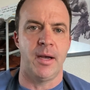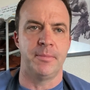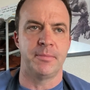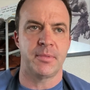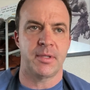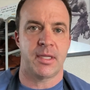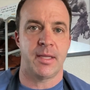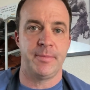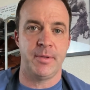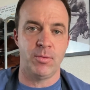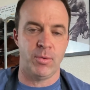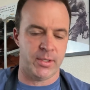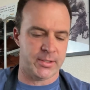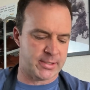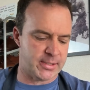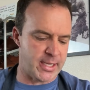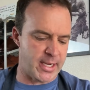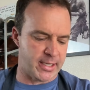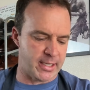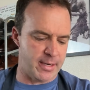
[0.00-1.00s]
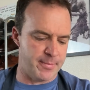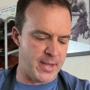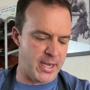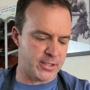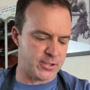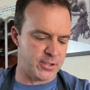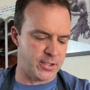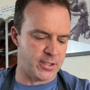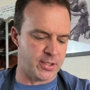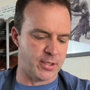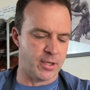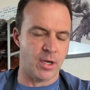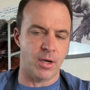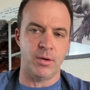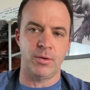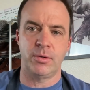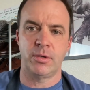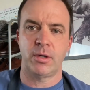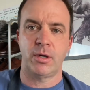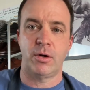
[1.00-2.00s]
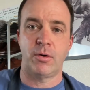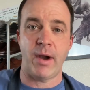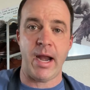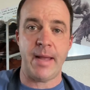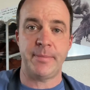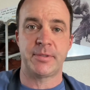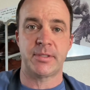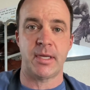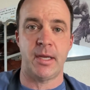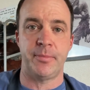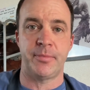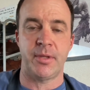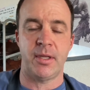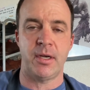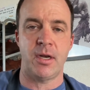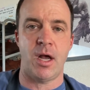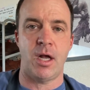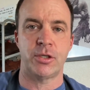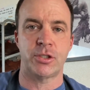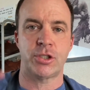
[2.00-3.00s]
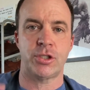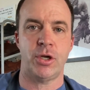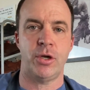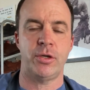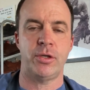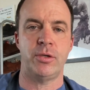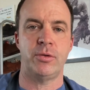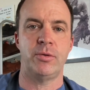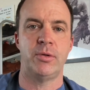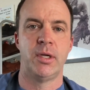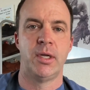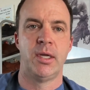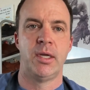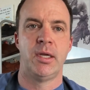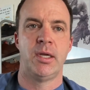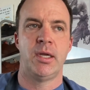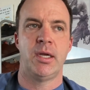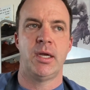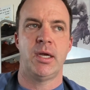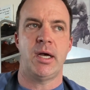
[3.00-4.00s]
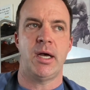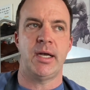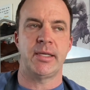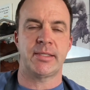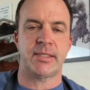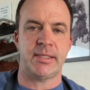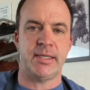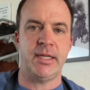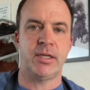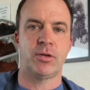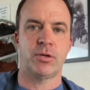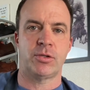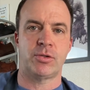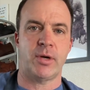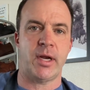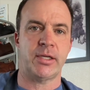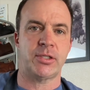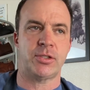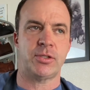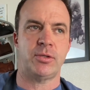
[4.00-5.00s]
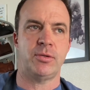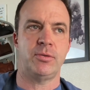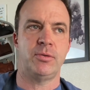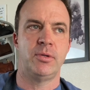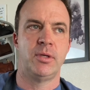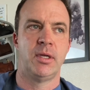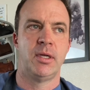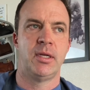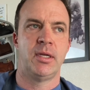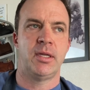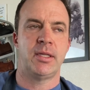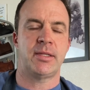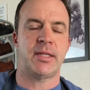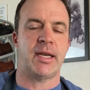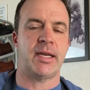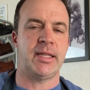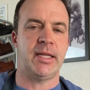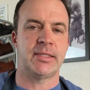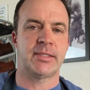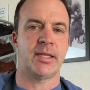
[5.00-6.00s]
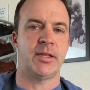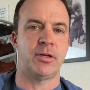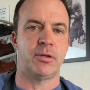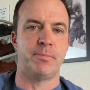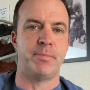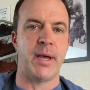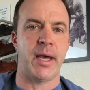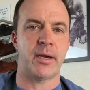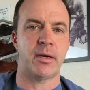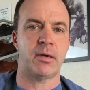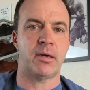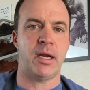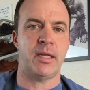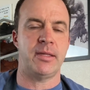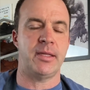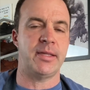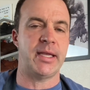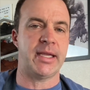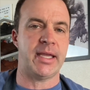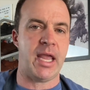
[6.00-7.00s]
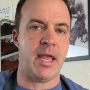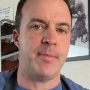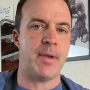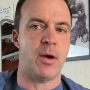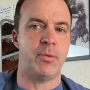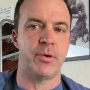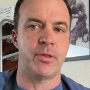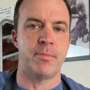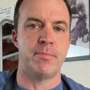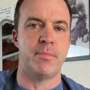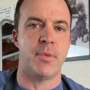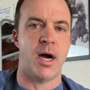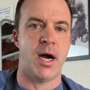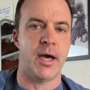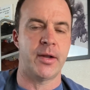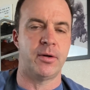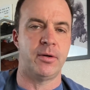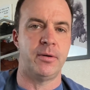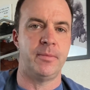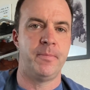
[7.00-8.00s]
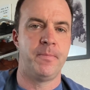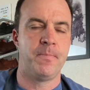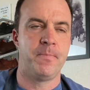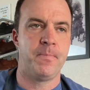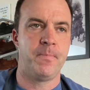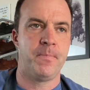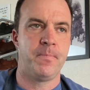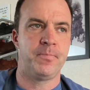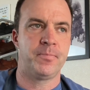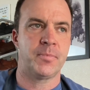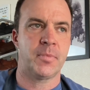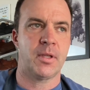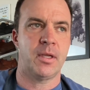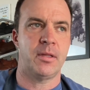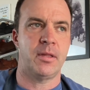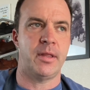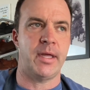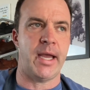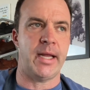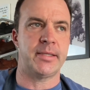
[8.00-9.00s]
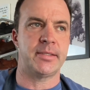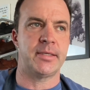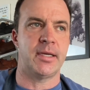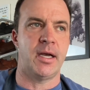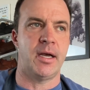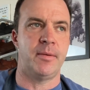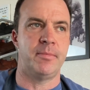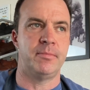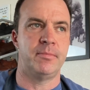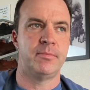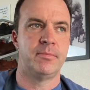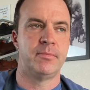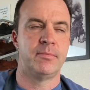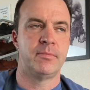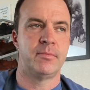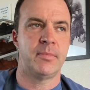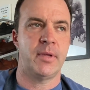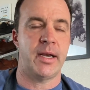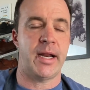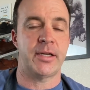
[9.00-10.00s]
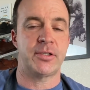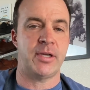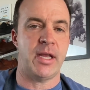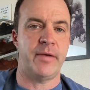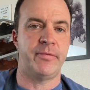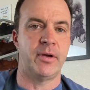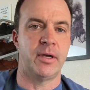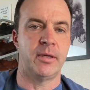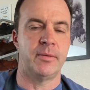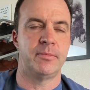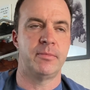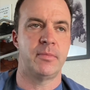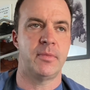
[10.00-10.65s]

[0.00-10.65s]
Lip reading: give me 1 second. I'm actually going to go grab something. I'll show you a sneaker dress shoe that I think is a little better. And then they came out with a model that, and actually have a